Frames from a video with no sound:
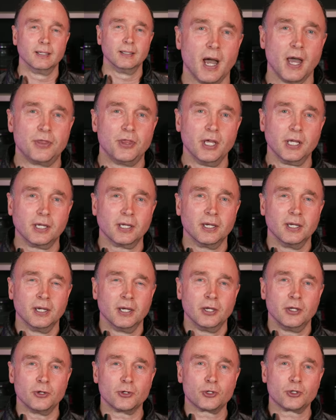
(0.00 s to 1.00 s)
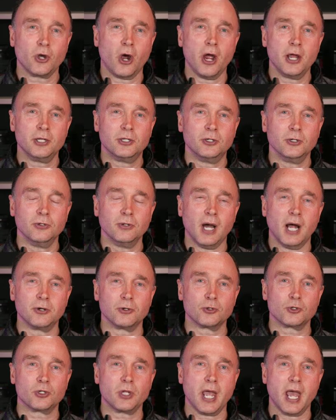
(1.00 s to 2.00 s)
I think you're starting to
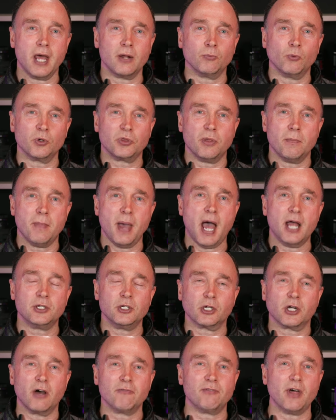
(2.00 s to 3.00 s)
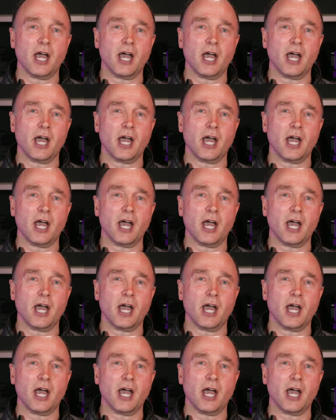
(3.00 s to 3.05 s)
understand what the magic of